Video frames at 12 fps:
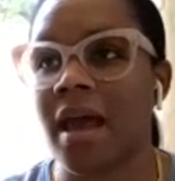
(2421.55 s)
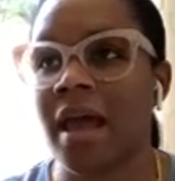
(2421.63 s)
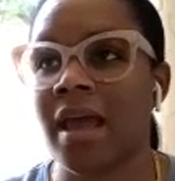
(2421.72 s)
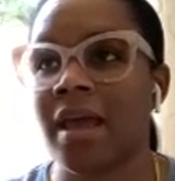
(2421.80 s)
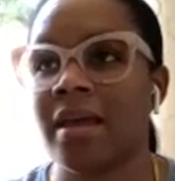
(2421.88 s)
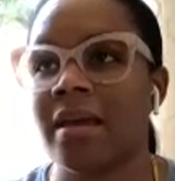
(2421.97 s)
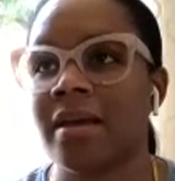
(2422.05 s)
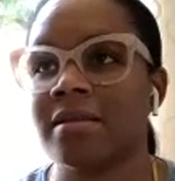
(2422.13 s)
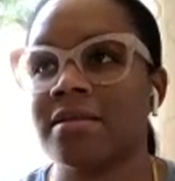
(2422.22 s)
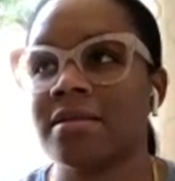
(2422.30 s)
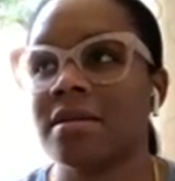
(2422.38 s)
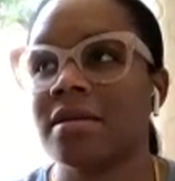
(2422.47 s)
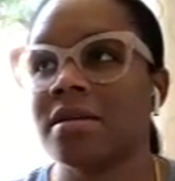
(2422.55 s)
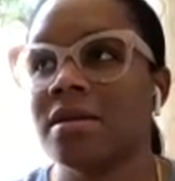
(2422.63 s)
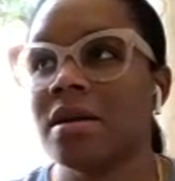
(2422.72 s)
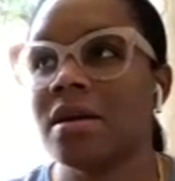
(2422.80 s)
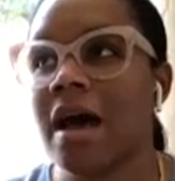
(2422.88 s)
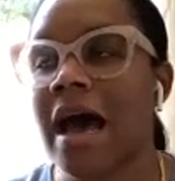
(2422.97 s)
And
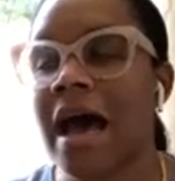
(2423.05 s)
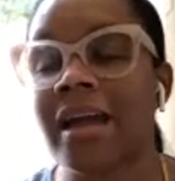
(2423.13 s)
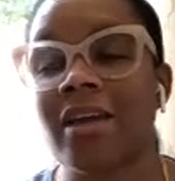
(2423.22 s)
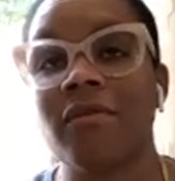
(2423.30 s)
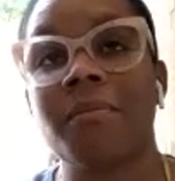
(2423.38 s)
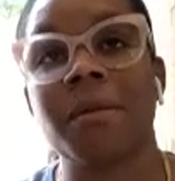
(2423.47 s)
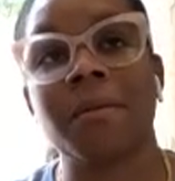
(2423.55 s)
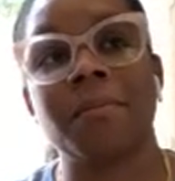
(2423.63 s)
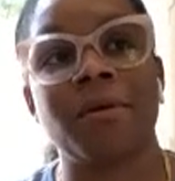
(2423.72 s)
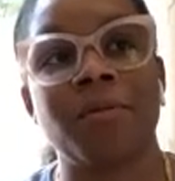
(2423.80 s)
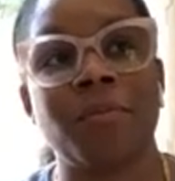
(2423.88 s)
I can remember